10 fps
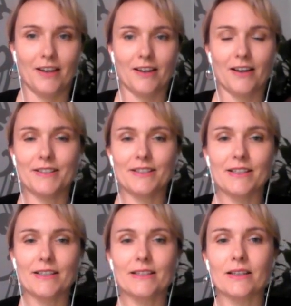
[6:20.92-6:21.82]
I did
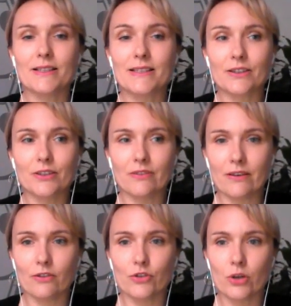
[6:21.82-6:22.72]
it. Executive
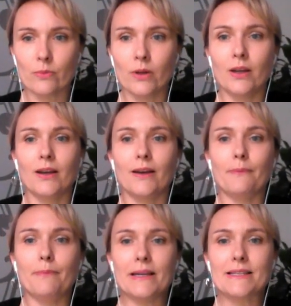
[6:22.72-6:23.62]
level job
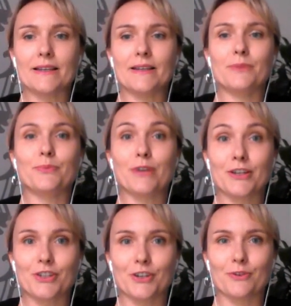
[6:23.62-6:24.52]
based in
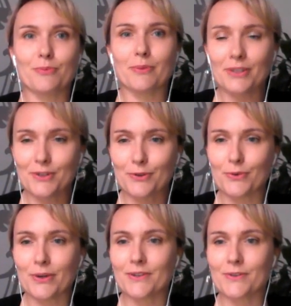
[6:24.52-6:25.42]
Prague, Czech Republic, so
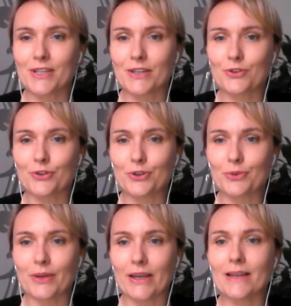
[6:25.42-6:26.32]
Central
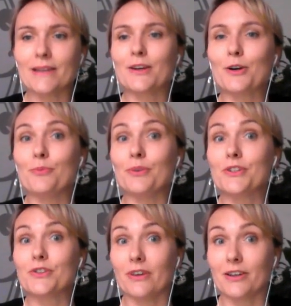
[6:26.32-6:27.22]
Europe again. The company is
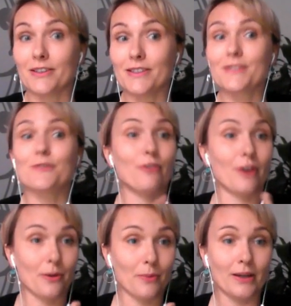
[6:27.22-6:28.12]
Novartis, so
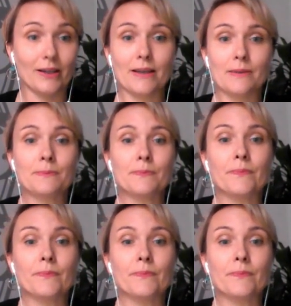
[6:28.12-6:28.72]
pharma again.